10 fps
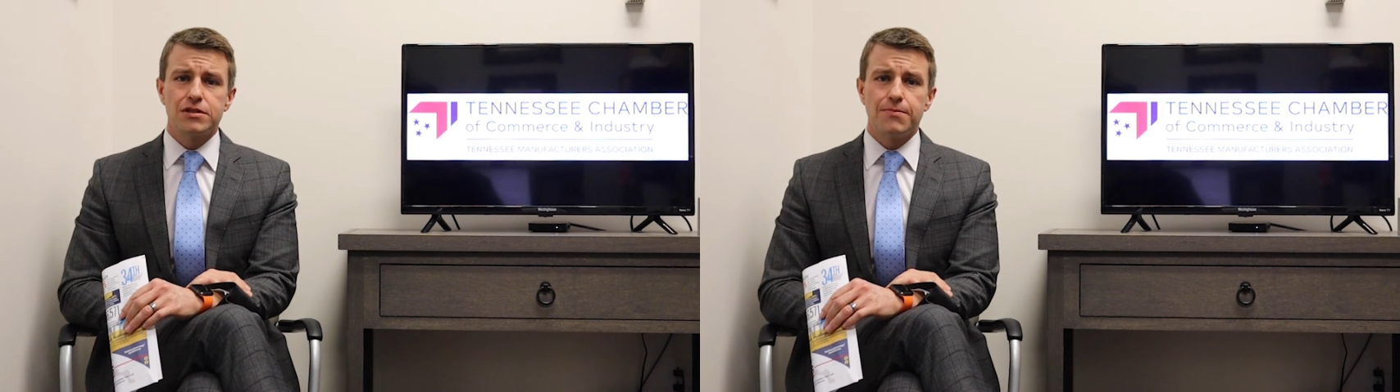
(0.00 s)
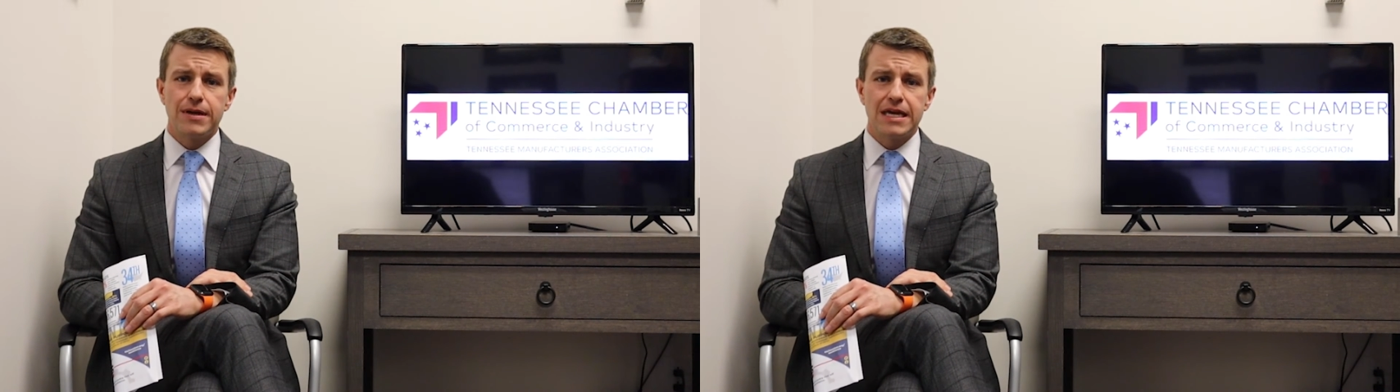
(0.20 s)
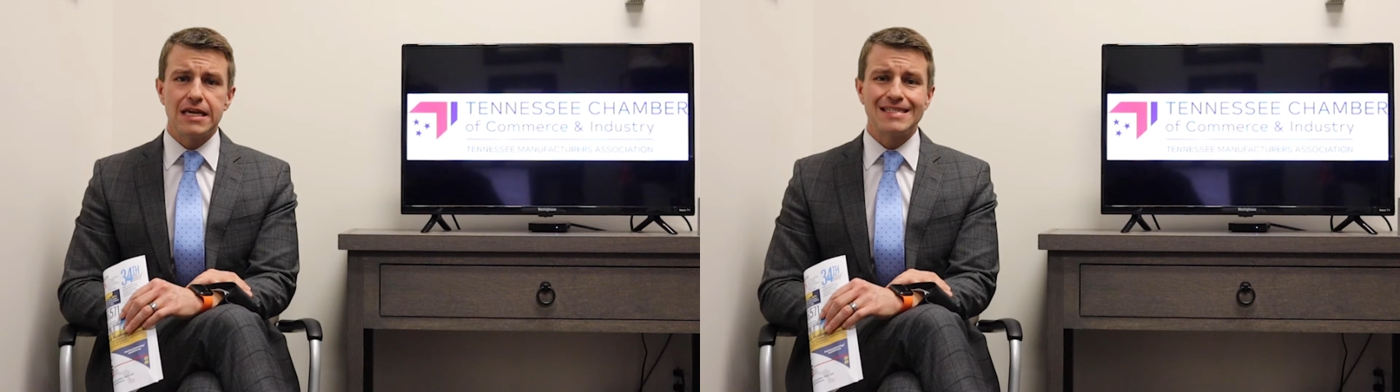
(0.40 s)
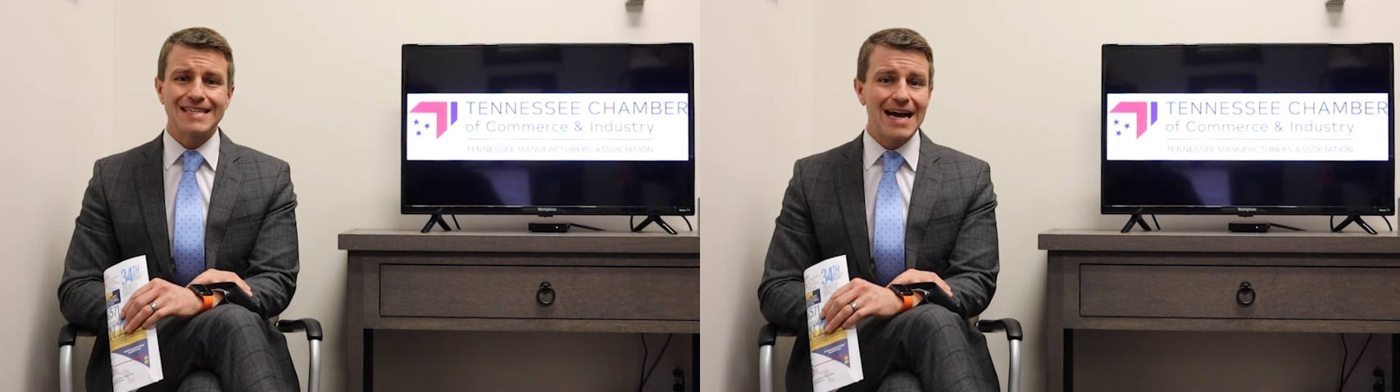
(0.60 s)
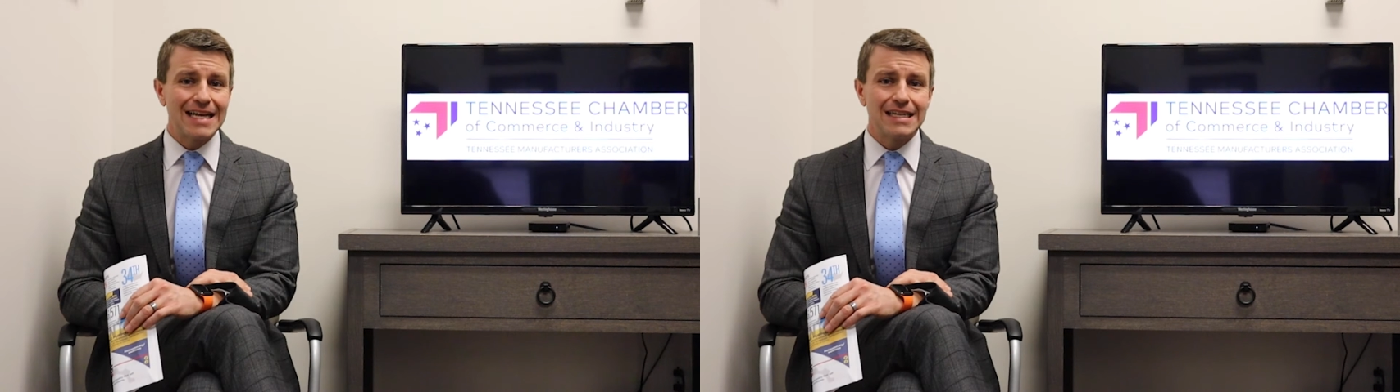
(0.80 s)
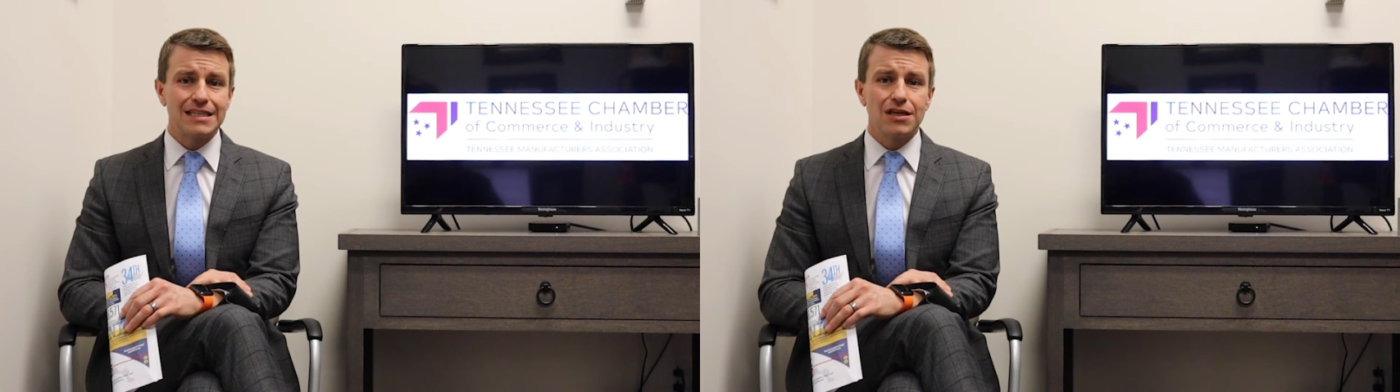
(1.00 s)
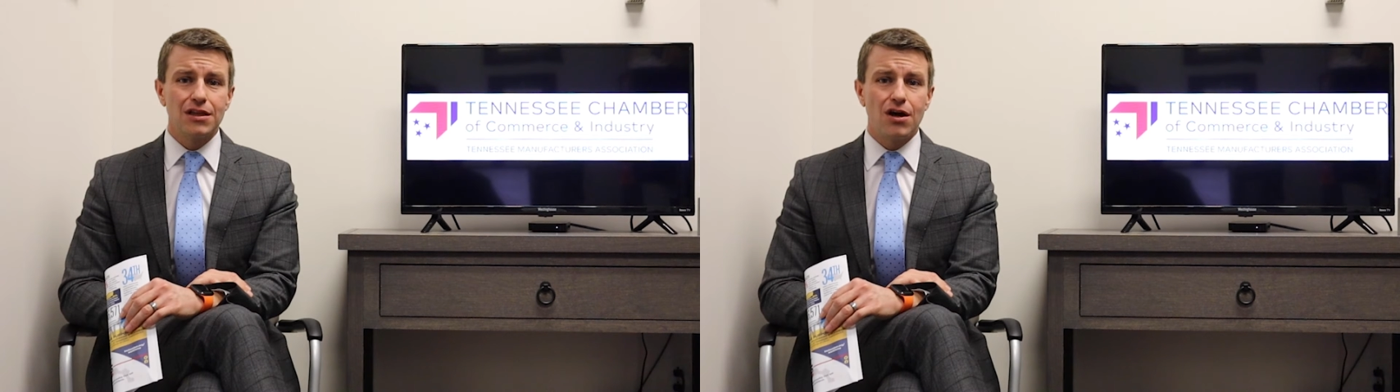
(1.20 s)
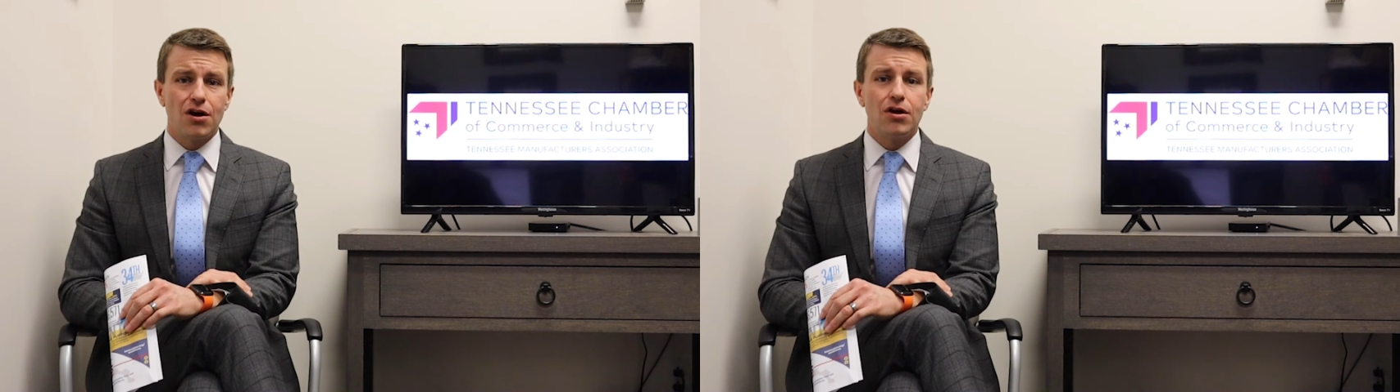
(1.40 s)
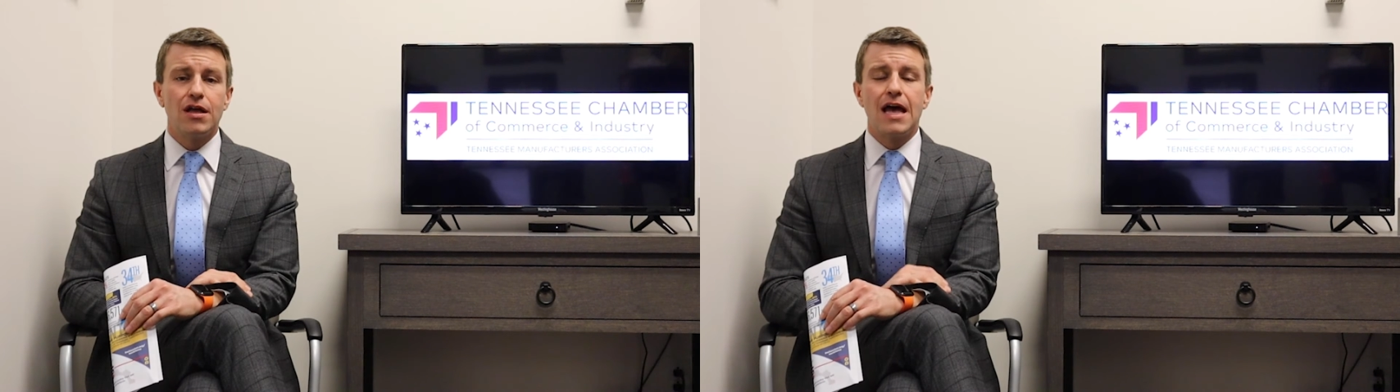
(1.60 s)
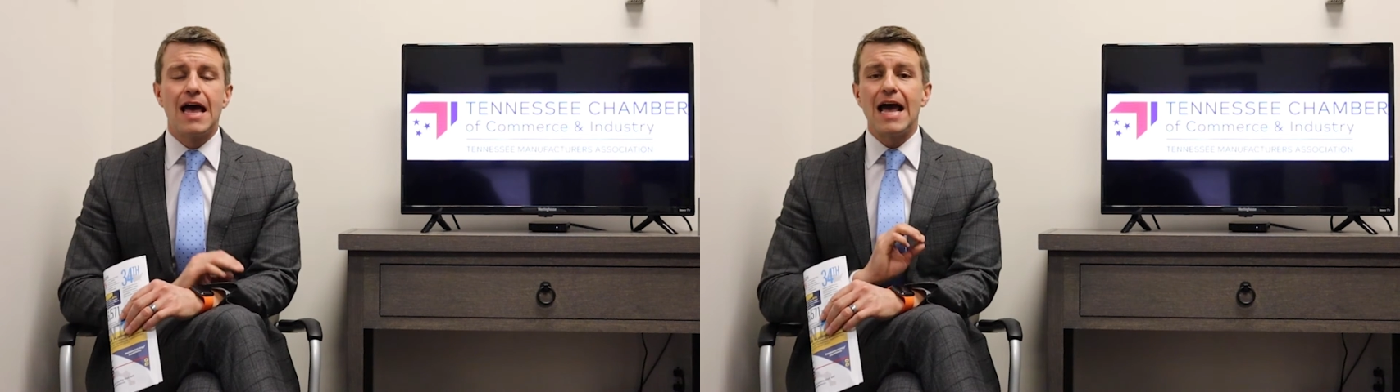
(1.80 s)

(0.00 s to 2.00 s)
to be signed into law